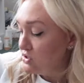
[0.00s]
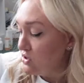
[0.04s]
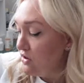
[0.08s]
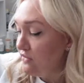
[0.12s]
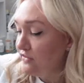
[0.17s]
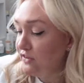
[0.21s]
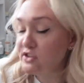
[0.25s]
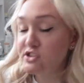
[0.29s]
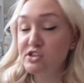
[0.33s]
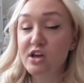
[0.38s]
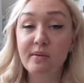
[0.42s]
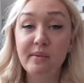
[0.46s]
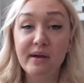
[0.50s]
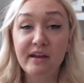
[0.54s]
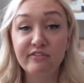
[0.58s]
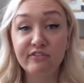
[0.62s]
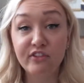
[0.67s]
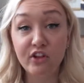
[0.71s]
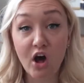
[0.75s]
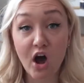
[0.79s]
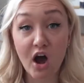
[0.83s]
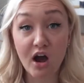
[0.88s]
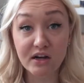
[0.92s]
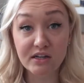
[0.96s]
So if you saw my
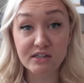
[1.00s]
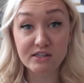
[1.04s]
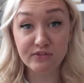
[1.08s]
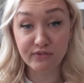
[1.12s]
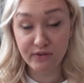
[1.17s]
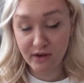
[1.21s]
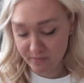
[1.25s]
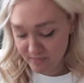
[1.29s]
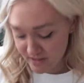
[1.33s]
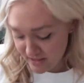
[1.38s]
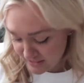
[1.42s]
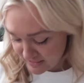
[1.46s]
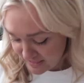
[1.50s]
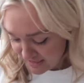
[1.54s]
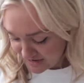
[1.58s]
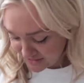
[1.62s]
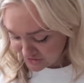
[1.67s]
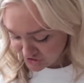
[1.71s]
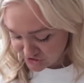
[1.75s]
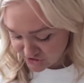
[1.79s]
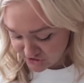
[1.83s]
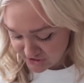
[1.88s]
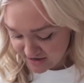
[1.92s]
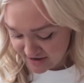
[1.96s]
vlogs from
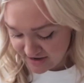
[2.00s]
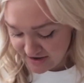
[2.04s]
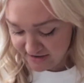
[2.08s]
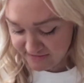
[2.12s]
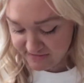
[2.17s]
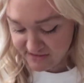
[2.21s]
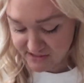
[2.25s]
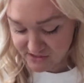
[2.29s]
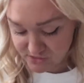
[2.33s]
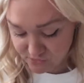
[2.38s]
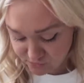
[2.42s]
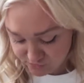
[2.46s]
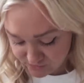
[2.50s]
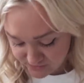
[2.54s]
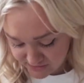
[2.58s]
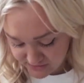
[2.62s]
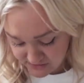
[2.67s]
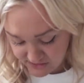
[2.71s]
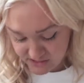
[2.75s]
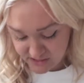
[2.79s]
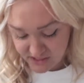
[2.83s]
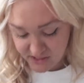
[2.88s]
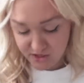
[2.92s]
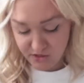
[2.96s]
last year, I have this
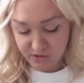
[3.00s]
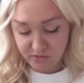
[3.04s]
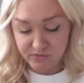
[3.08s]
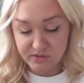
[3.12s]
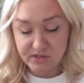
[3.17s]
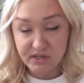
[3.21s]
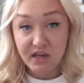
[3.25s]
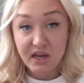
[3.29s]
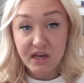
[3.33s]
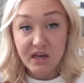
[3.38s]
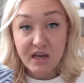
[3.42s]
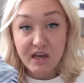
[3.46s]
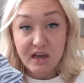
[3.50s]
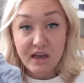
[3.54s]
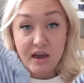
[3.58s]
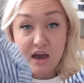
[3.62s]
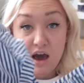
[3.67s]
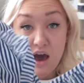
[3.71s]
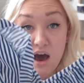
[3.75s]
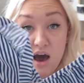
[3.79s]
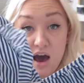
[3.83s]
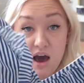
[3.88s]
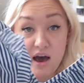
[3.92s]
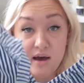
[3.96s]
really cute
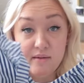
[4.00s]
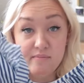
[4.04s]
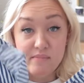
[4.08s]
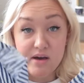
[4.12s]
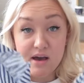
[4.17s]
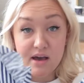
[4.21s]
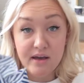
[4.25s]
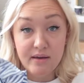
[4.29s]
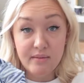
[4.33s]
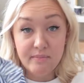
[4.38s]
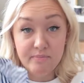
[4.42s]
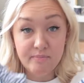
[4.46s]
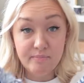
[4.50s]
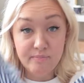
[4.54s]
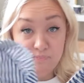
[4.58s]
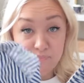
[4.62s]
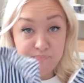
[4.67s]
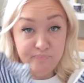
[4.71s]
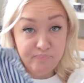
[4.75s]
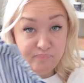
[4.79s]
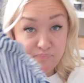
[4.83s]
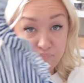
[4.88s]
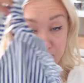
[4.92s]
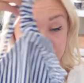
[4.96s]
um,
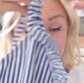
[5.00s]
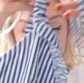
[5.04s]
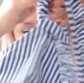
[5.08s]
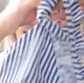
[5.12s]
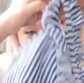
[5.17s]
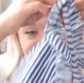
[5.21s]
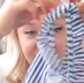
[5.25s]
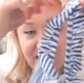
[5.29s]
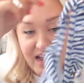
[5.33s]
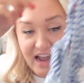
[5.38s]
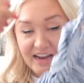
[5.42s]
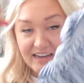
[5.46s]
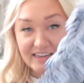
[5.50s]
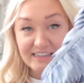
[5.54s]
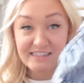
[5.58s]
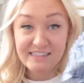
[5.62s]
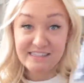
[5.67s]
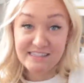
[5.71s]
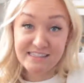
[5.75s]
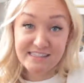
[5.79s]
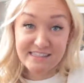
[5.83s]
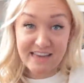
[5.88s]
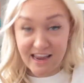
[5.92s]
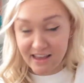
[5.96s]
kind of
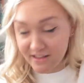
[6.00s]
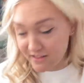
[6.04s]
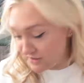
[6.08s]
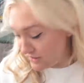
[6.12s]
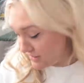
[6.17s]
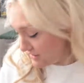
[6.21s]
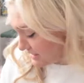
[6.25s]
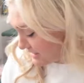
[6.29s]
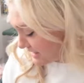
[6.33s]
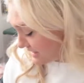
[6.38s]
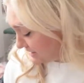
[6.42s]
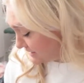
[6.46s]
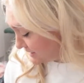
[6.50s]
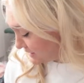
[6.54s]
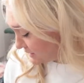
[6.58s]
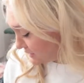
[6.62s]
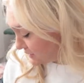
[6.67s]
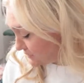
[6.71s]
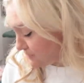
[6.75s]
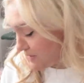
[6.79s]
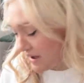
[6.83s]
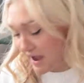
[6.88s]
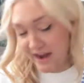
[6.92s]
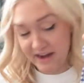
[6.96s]
sailor
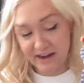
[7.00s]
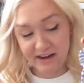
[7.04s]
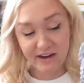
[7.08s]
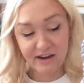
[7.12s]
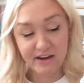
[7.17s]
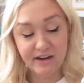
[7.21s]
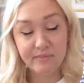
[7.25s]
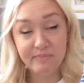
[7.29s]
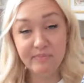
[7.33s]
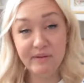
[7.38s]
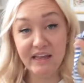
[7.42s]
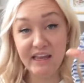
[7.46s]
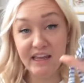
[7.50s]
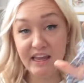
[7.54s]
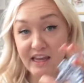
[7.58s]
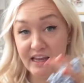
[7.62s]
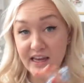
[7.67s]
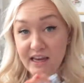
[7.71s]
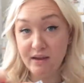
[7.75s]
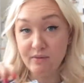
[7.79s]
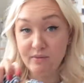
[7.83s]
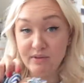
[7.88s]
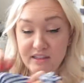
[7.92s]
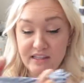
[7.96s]
inspired
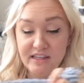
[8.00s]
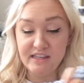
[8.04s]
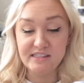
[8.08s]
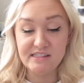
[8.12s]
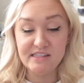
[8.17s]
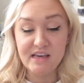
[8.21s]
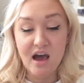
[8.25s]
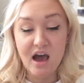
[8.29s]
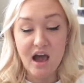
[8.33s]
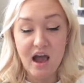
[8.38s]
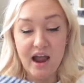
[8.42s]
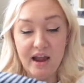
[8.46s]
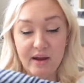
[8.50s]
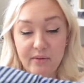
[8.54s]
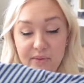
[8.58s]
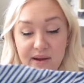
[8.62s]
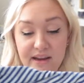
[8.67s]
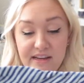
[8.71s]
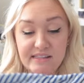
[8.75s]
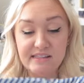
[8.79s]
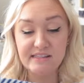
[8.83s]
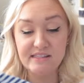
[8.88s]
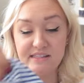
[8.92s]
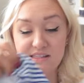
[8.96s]
bikini with these
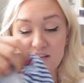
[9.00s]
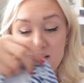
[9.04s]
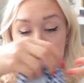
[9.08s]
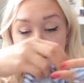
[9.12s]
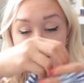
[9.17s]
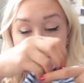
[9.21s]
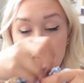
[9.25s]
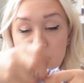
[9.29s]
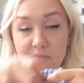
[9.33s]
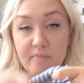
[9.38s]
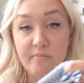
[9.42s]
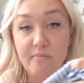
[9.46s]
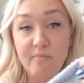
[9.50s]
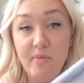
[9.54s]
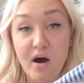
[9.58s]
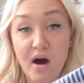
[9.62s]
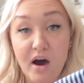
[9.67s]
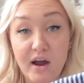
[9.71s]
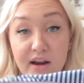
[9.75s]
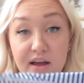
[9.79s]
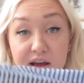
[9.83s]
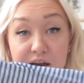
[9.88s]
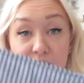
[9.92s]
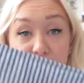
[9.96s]
high-waisted
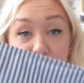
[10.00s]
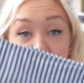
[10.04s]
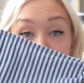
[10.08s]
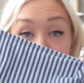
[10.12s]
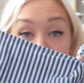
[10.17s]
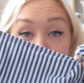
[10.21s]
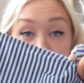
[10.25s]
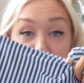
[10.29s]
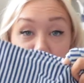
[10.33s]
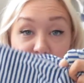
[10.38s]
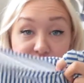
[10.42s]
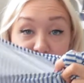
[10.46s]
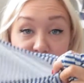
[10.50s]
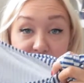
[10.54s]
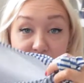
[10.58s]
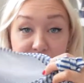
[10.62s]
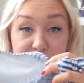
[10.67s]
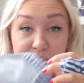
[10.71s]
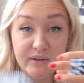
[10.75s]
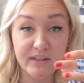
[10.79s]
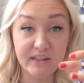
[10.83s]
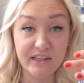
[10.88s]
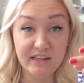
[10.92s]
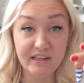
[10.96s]
bottoms, which I
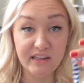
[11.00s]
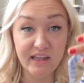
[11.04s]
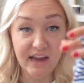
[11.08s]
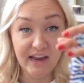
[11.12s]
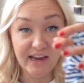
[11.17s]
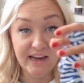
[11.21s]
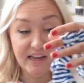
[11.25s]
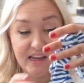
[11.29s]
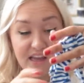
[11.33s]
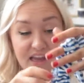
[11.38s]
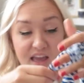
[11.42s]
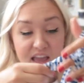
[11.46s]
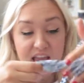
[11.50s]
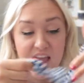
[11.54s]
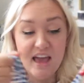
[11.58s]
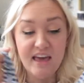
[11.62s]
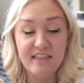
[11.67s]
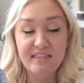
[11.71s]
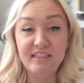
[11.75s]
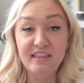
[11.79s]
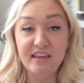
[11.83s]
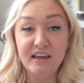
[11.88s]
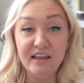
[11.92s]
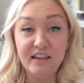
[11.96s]
really like,
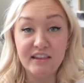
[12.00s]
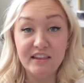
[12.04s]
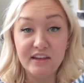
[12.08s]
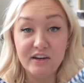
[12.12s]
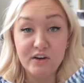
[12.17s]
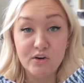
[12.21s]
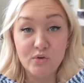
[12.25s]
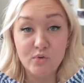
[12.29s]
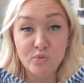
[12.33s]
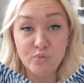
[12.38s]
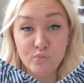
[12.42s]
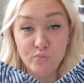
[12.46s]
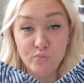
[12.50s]
and the little